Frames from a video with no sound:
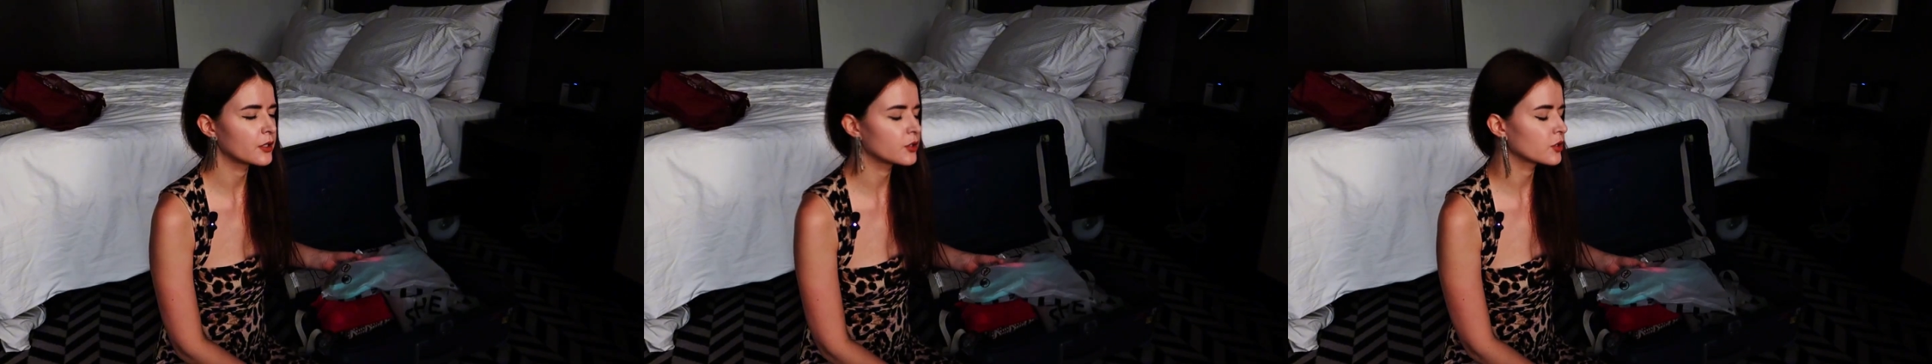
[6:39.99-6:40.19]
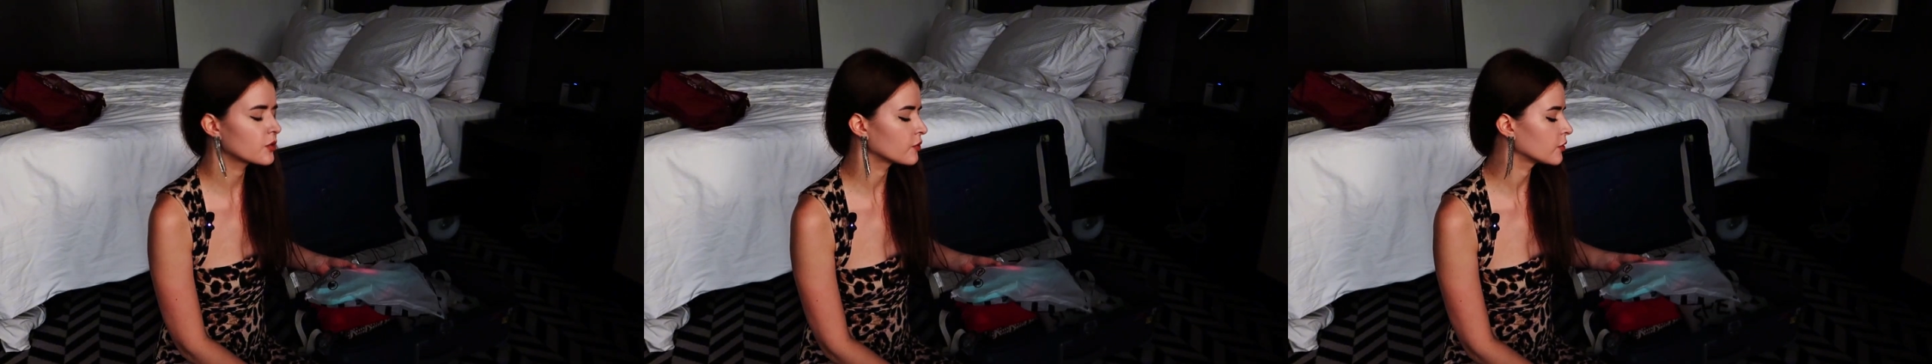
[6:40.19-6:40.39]

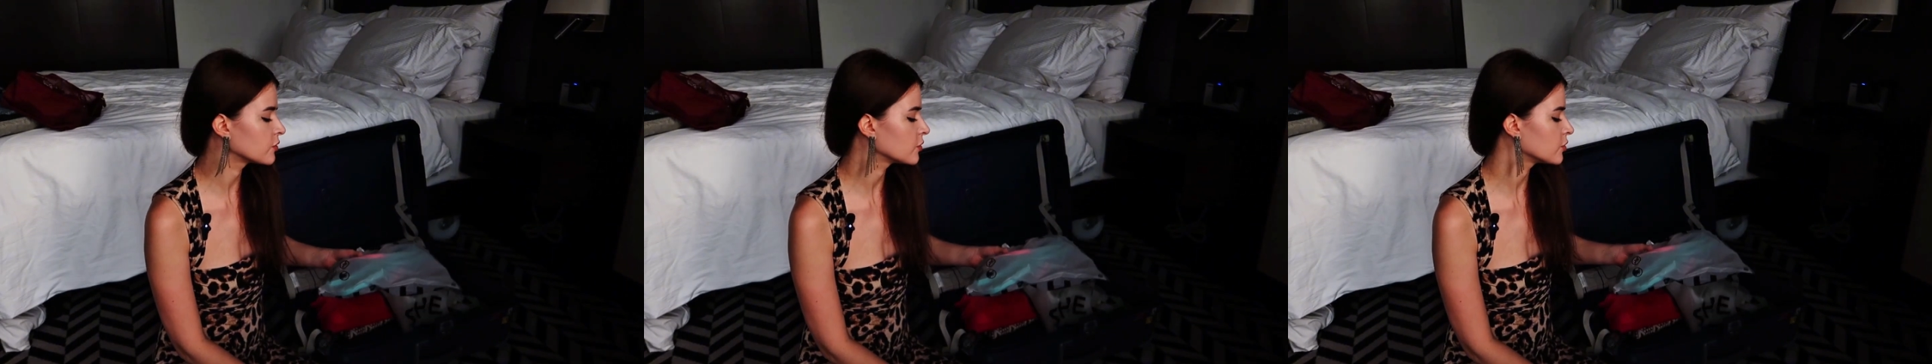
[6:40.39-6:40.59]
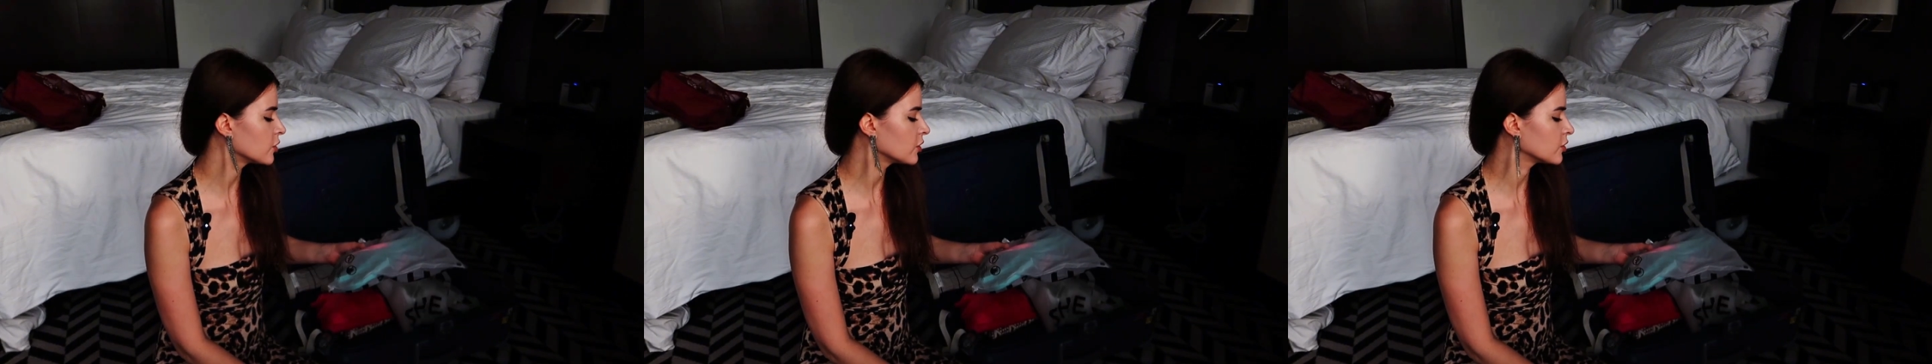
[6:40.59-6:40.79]
just want to
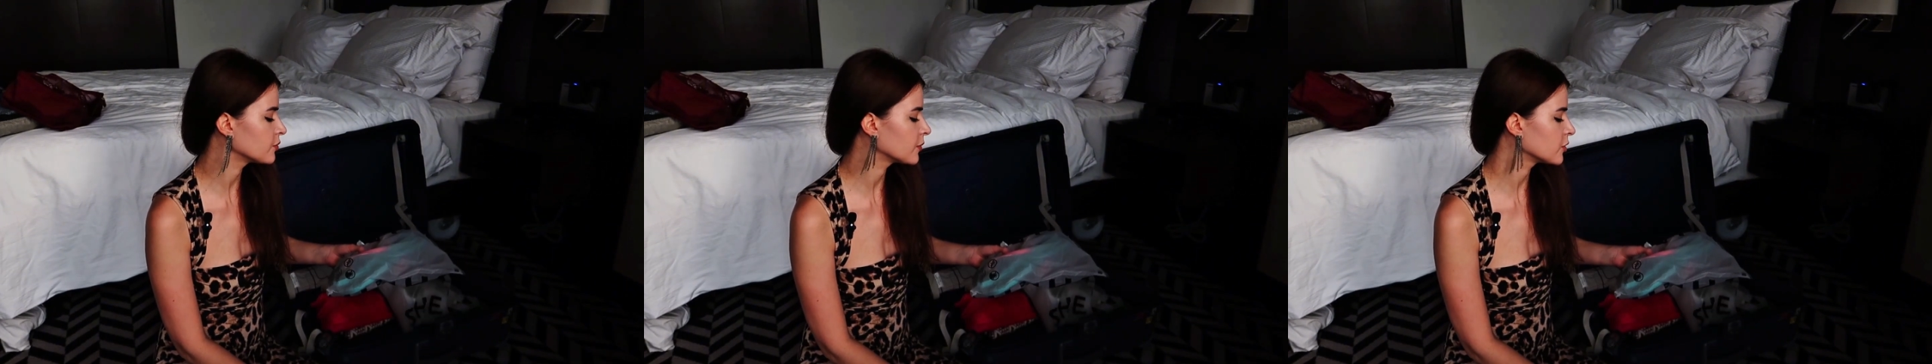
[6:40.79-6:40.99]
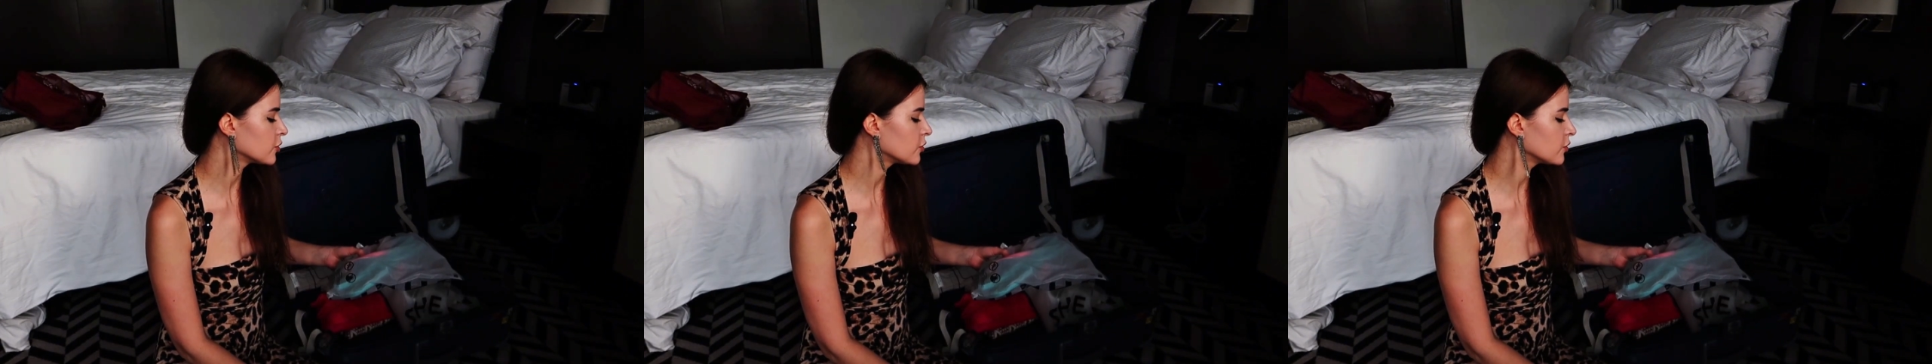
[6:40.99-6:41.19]
change my
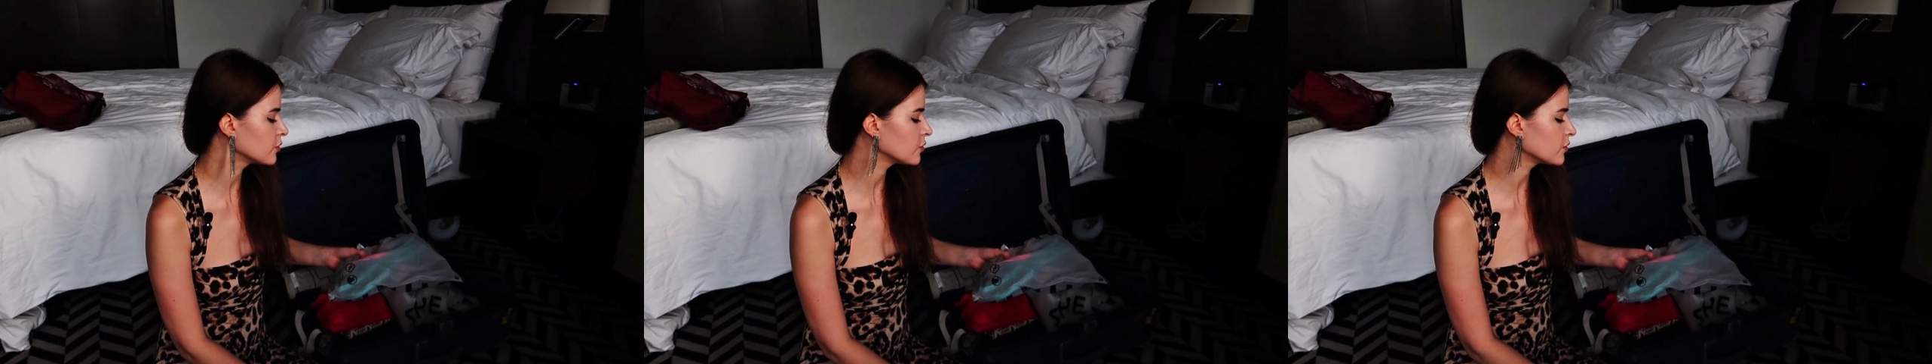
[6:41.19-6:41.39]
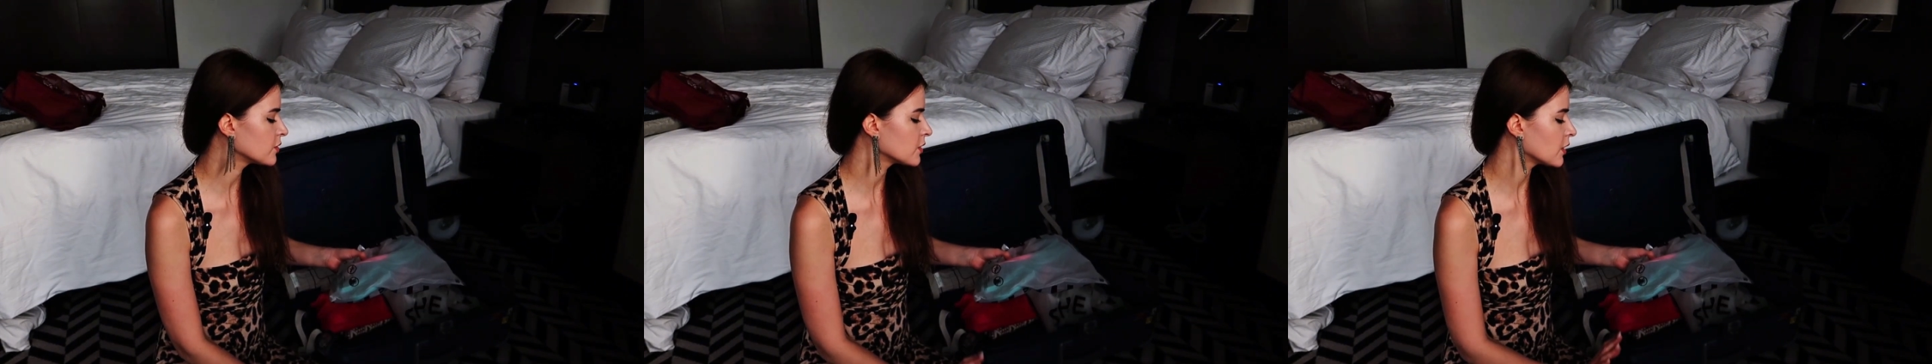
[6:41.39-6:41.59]
shoes.